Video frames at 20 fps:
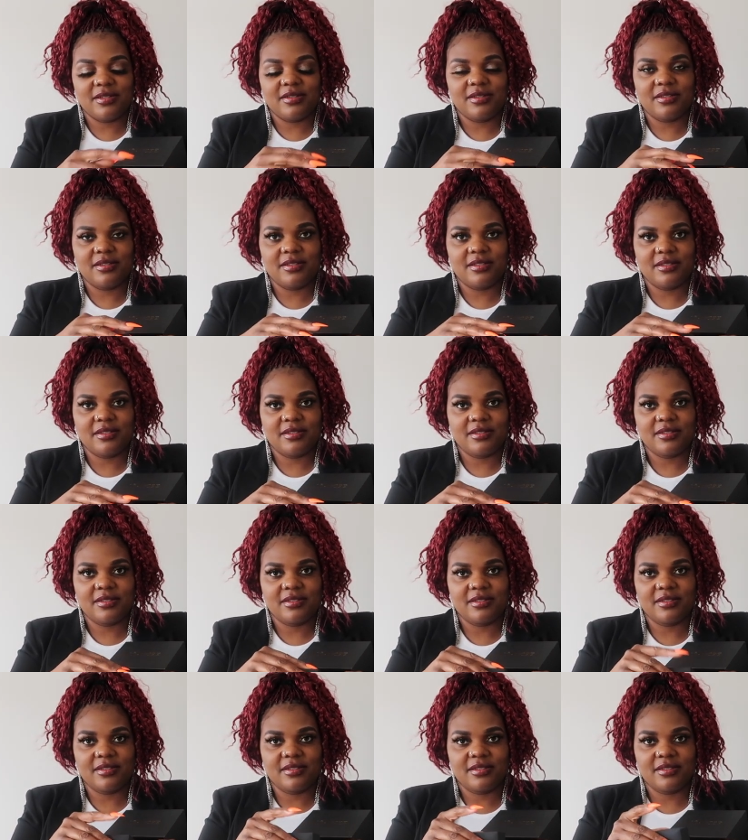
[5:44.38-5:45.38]

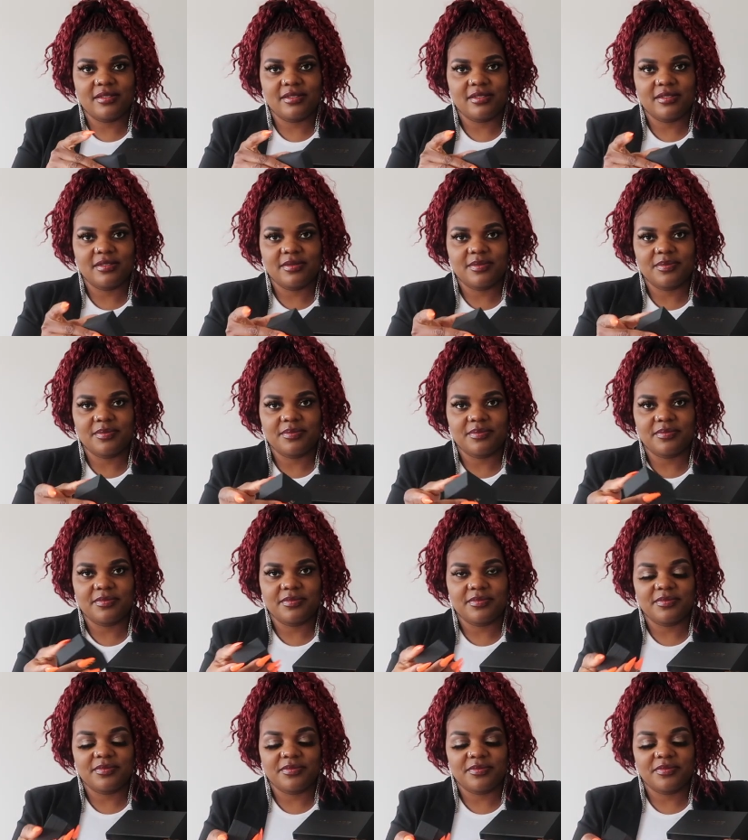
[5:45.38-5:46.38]

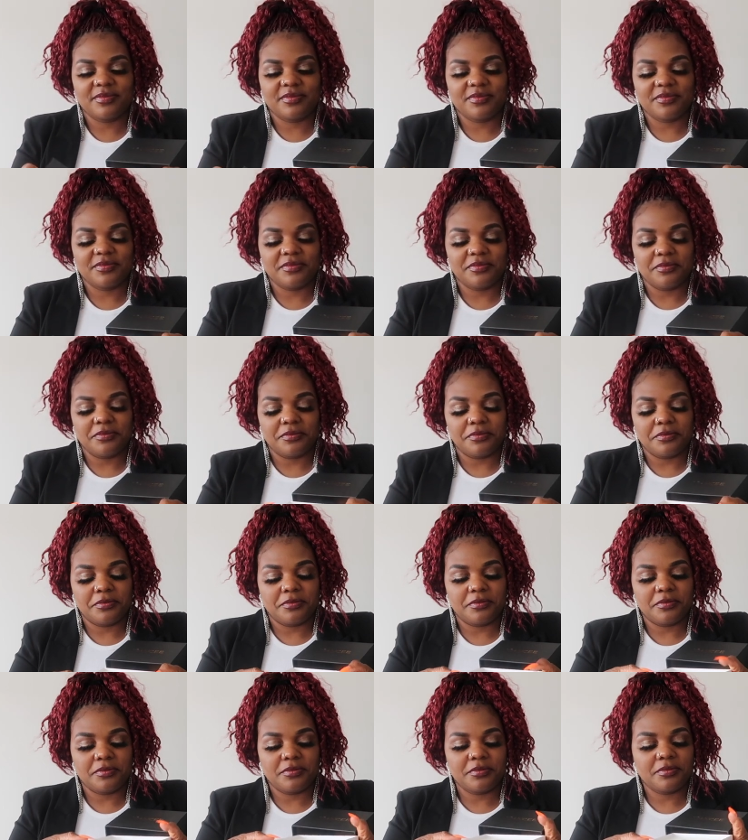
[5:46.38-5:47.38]

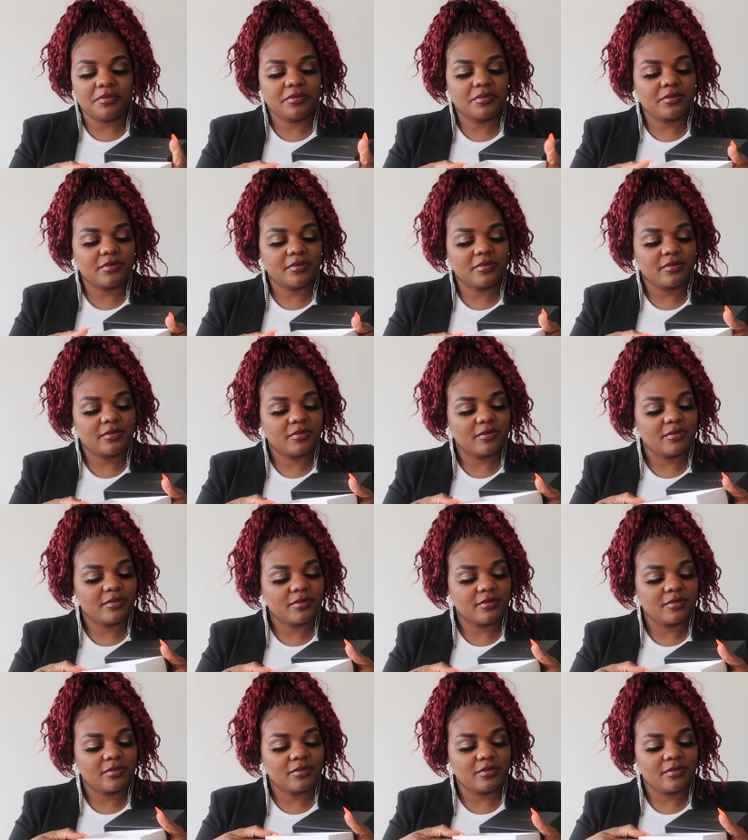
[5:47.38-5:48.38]

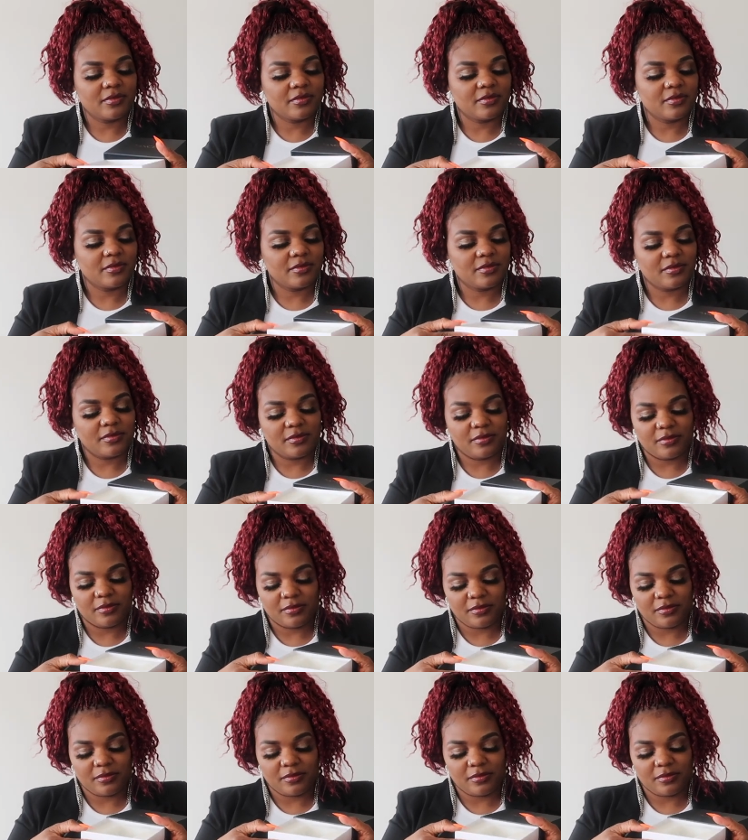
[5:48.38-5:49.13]
No one is speaking in this clip.